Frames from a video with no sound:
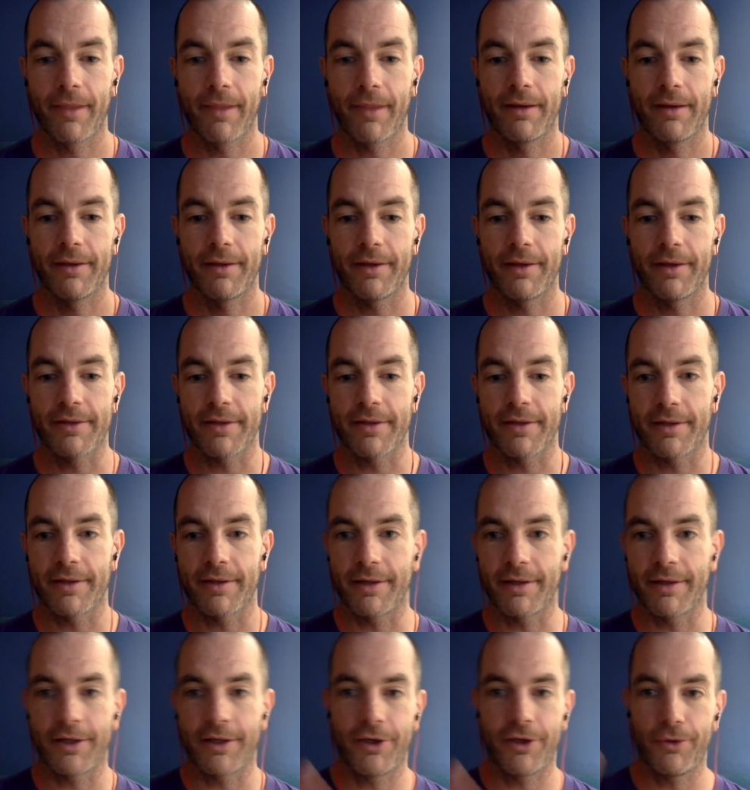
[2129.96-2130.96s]
there's a
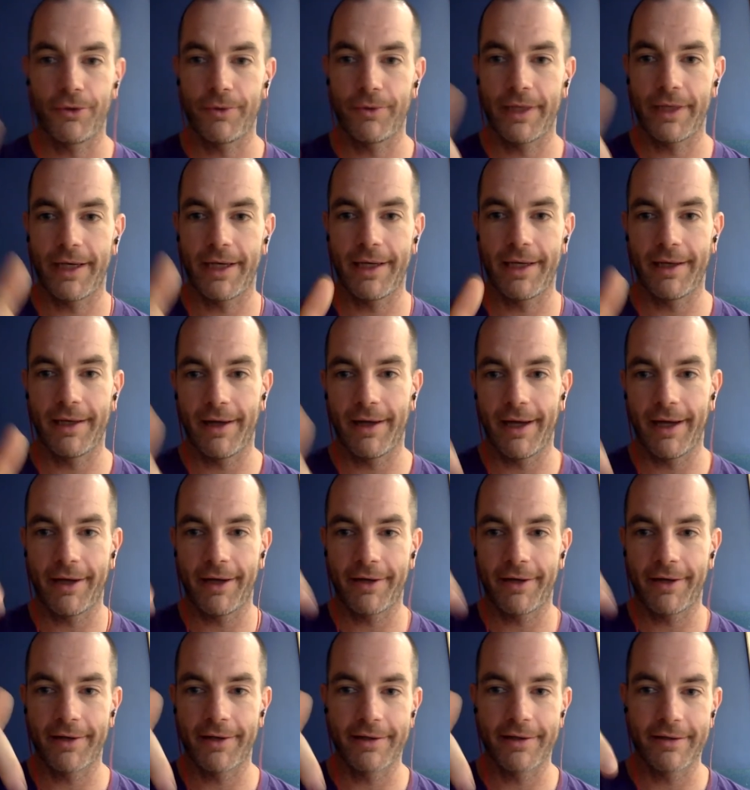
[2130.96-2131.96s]
Q&A
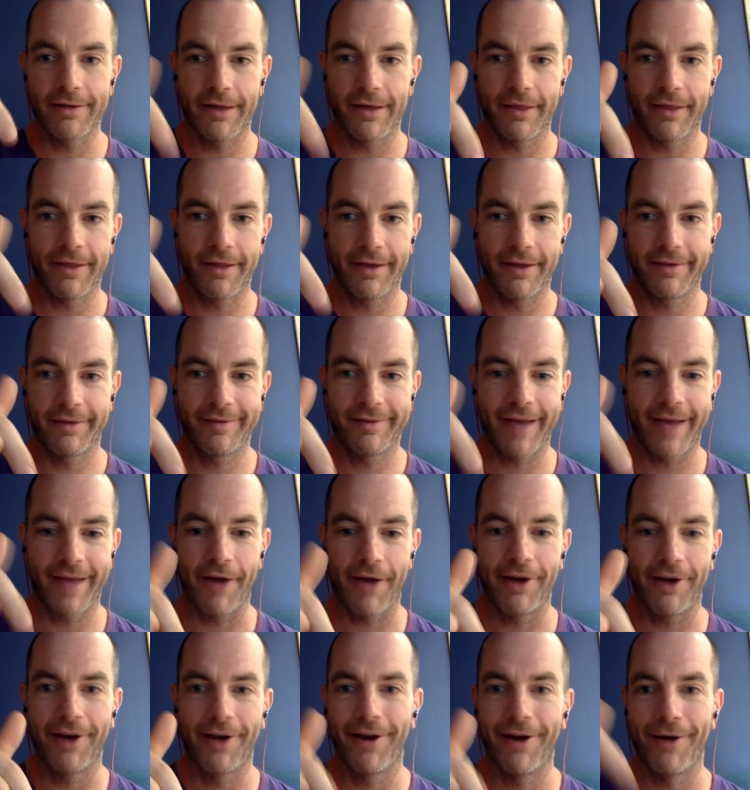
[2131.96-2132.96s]
icon, I think, down
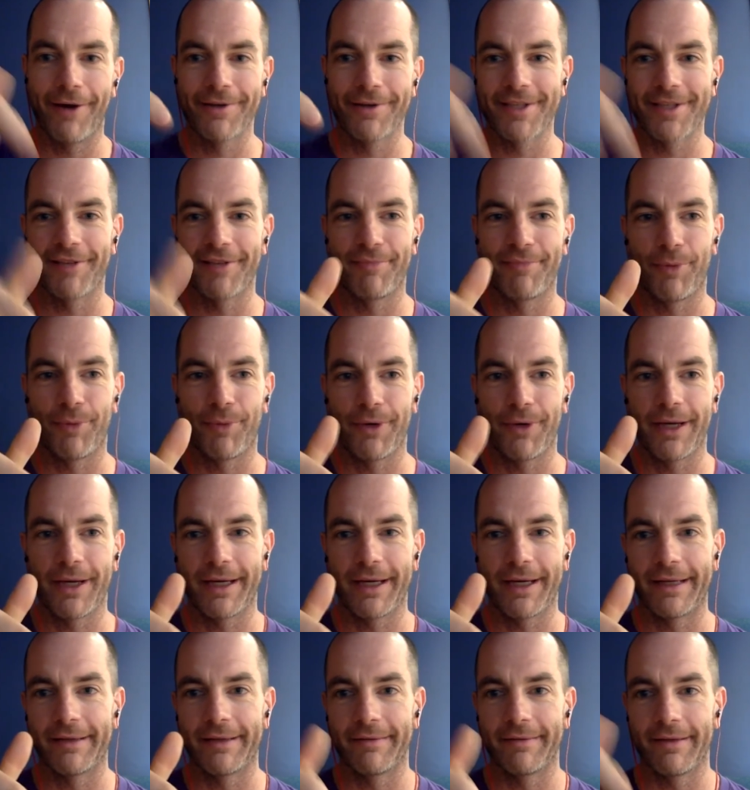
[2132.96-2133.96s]
here. I always love pointing
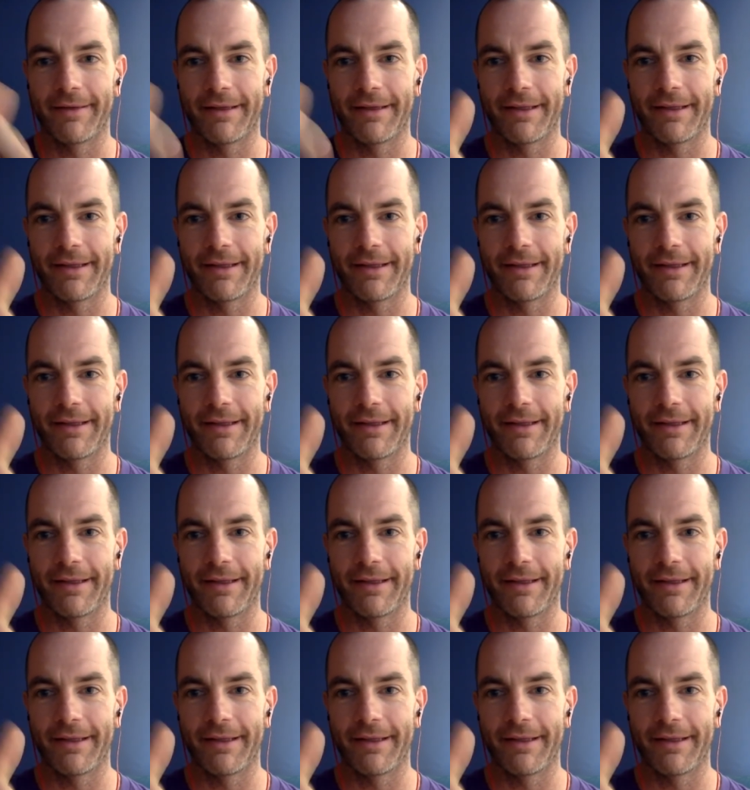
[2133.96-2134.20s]
in these